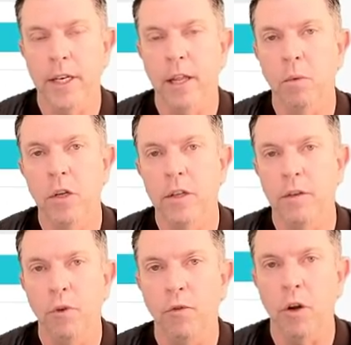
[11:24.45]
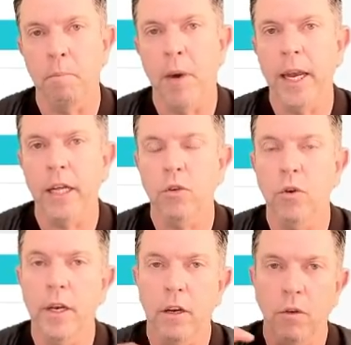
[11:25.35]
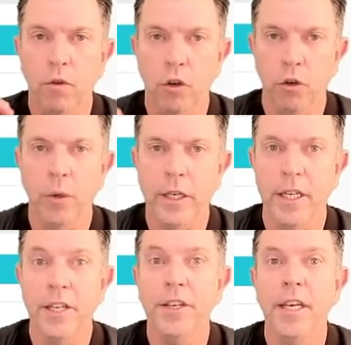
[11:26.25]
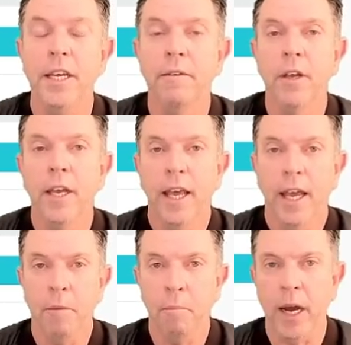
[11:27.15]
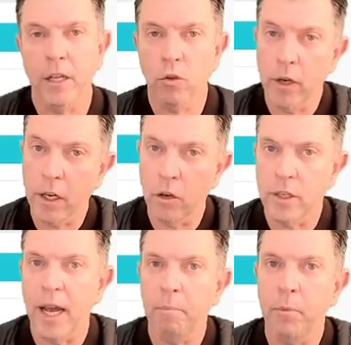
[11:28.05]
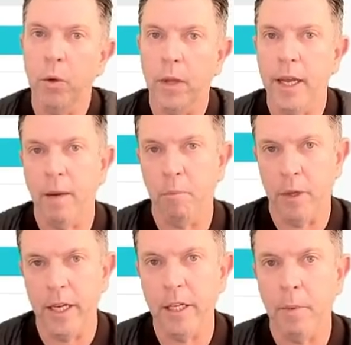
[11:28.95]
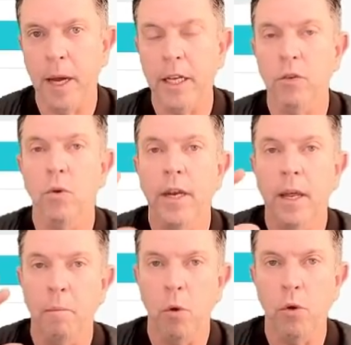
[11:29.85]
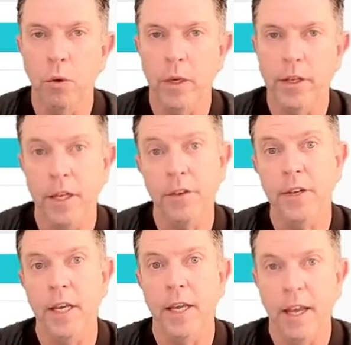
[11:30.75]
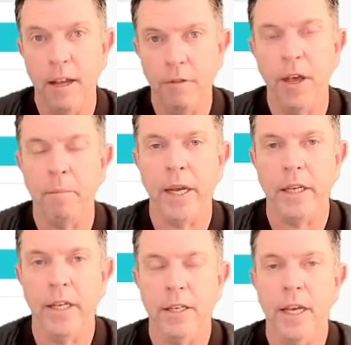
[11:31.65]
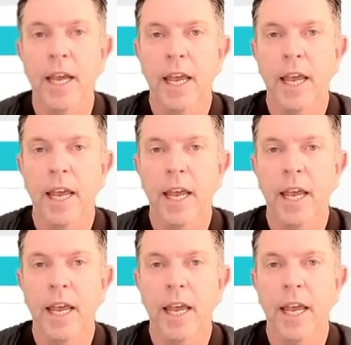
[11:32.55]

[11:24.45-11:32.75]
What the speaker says: In other words, if you've got Binance coin and you've got USDT, and Binance coin goes up, you'll end up with less Binance coin and more USDT, if that makes sense.